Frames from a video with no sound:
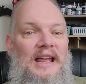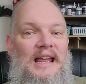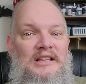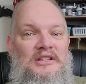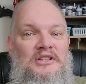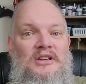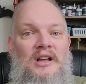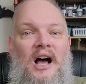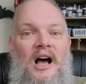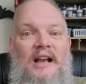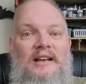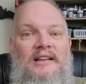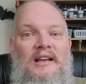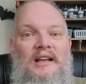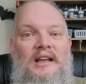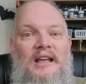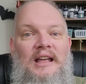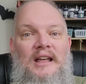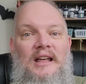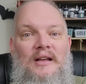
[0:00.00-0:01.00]
is not
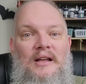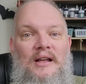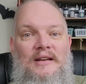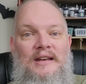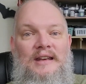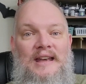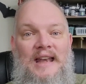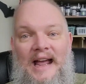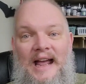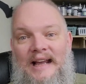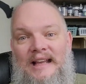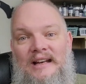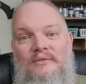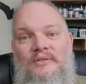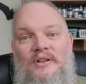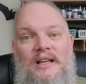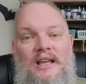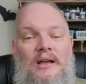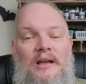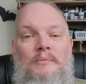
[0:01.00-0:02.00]

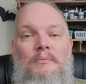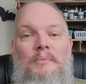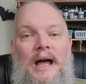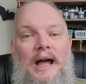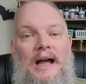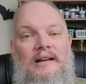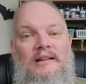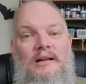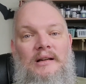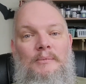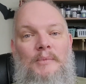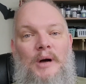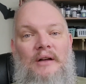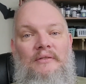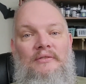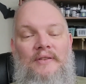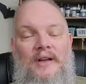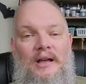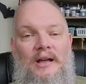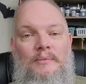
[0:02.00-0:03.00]
negatively impacting my
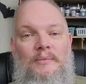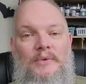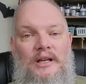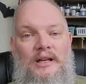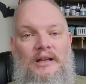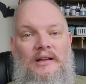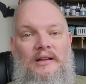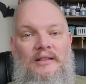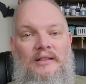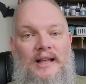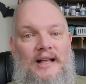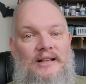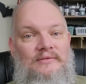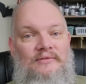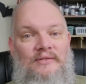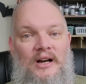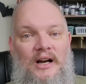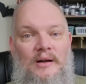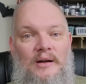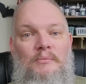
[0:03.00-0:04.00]
family. That's
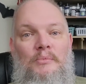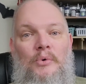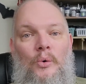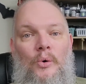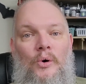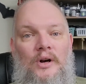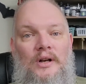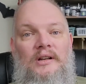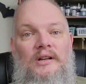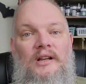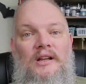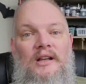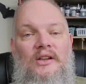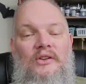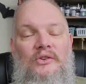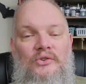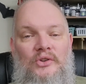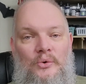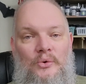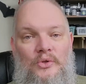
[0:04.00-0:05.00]
very important.
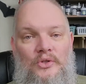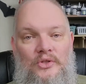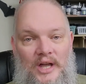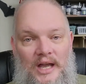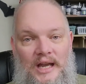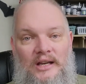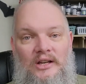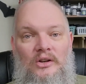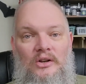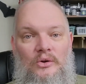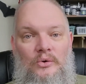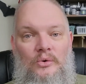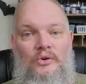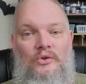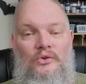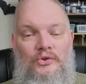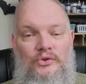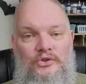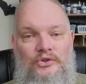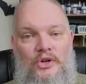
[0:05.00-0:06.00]
So thank you
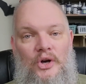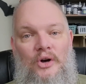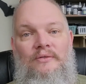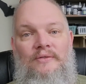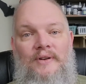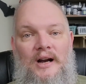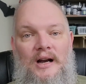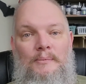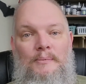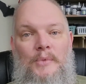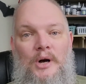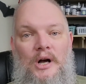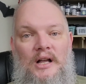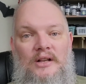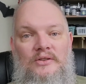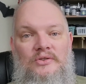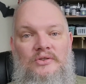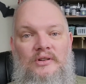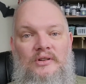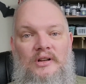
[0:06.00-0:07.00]
so very
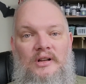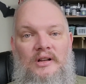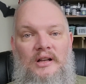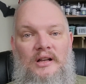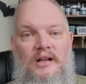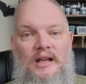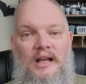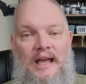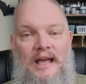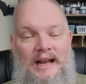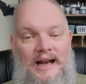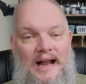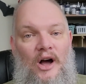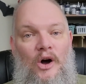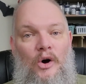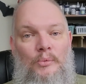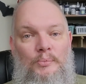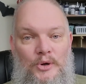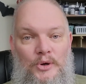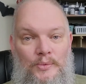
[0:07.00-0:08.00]
much. And I
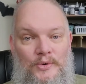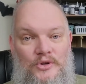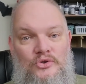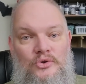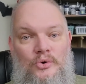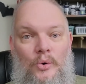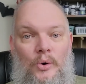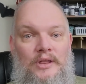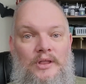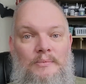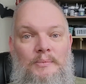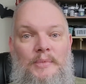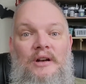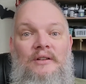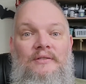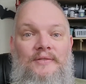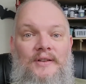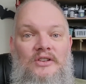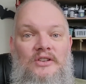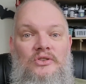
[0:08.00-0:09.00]
hope you enjoy the
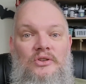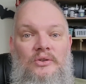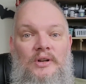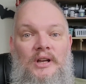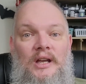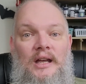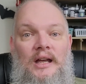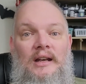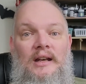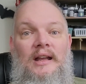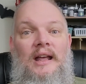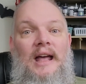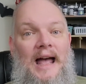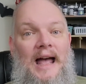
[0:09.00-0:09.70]
benefits you get